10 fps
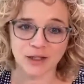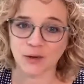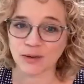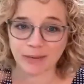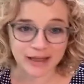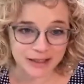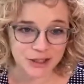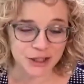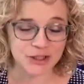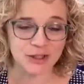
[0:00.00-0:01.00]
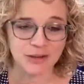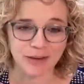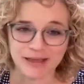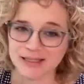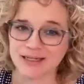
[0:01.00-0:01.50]
You can make the shirts, you can
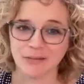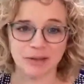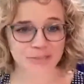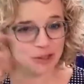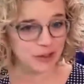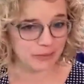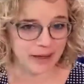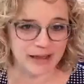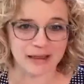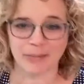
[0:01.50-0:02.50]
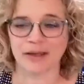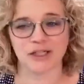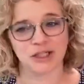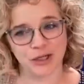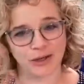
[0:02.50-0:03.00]
make the tumblers, you can paint the
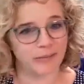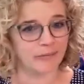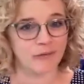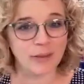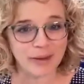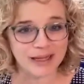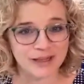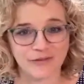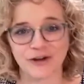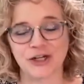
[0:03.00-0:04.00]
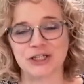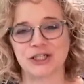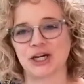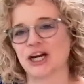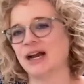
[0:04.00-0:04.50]
picture, you can repaint the
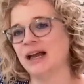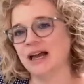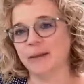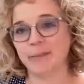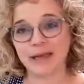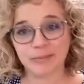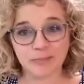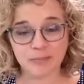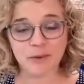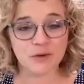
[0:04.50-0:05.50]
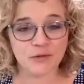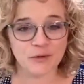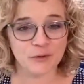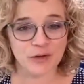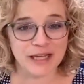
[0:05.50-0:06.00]
furniture, make
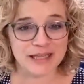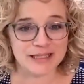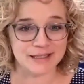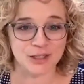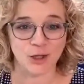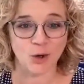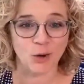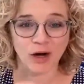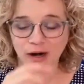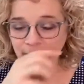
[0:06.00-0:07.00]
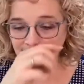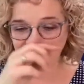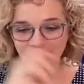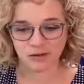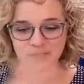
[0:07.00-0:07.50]
beautiful wreaths and decor,
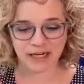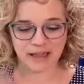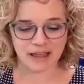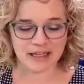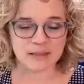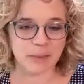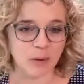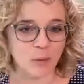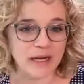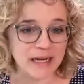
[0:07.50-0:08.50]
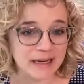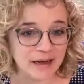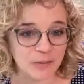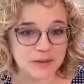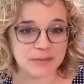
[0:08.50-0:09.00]
those kind of things, but we need
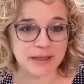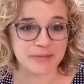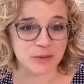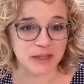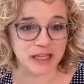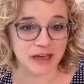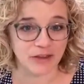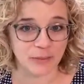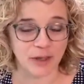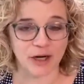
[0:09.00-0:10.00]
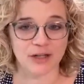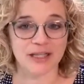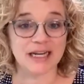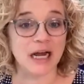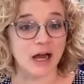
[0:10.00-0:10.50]
help sometimes with the other part,
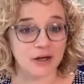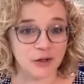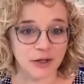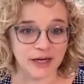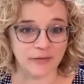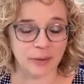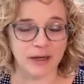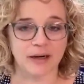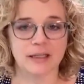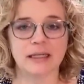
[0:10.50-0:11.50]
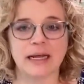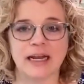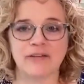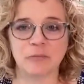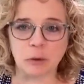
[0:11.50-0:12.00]
the non-creative part.
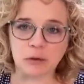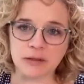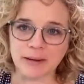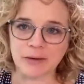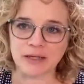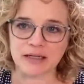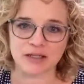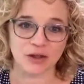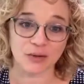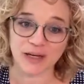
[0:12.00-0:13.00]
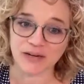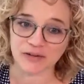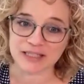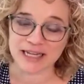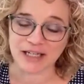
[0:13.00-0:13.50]
And I've broke them out into three
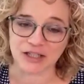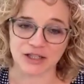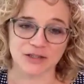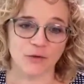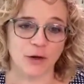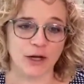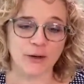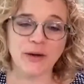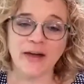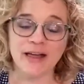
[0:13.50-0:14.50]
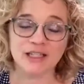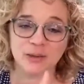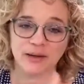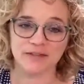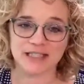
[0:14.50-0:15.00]
different sections for you.
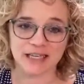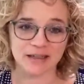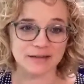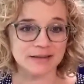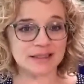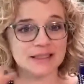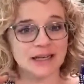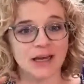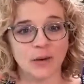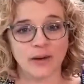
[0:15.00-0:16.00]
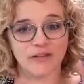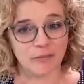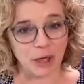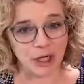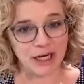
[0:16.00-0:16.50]
So we have skills, we have
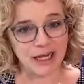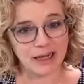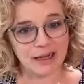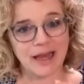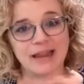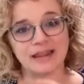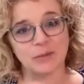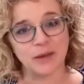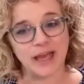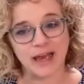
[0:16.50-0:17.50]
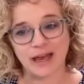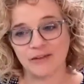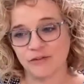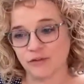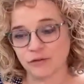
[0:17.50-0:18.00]
marketing, and then we
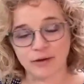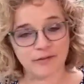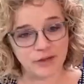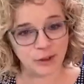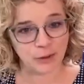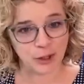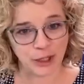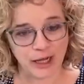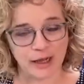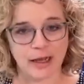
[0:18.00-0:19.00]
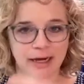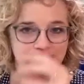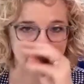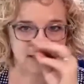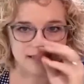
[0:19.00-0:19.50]
have revenue earning
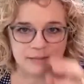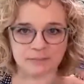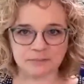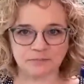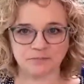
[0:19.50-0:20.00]
ideas.